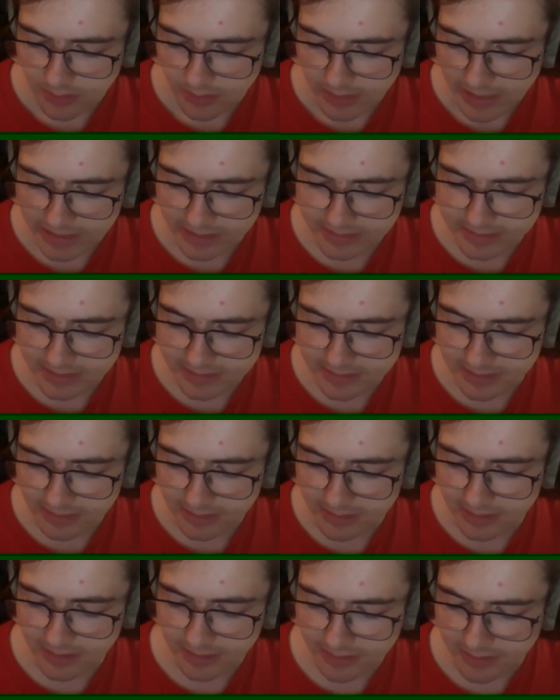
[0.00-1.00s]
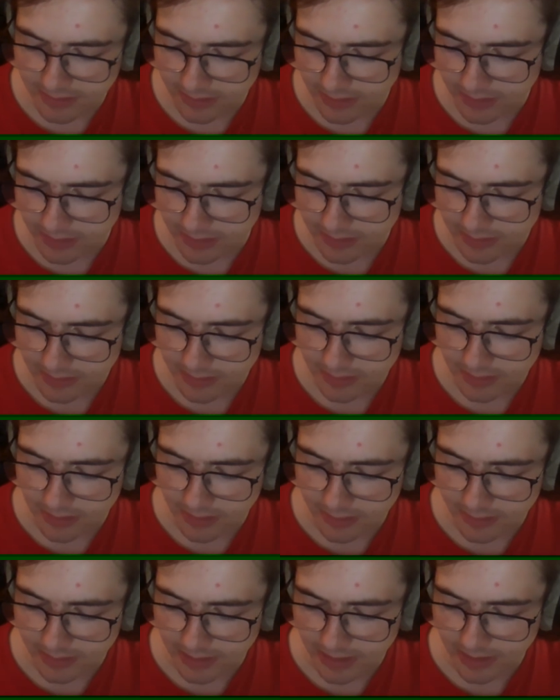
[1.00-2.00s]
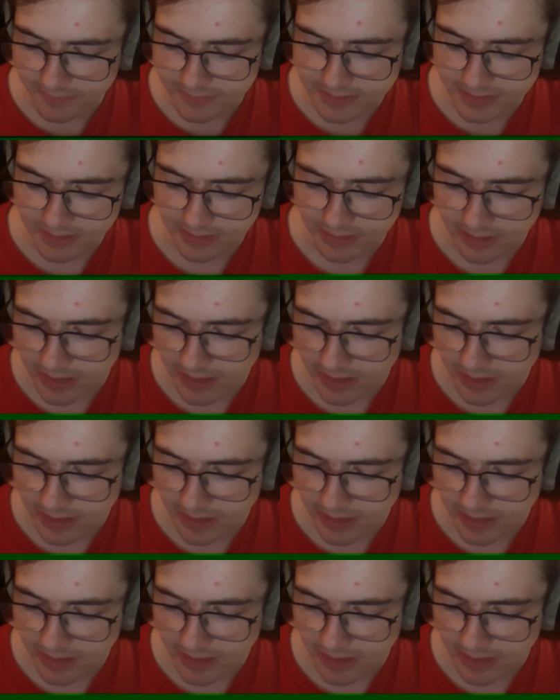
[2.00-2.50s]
At least that's the leading theory that I've seen.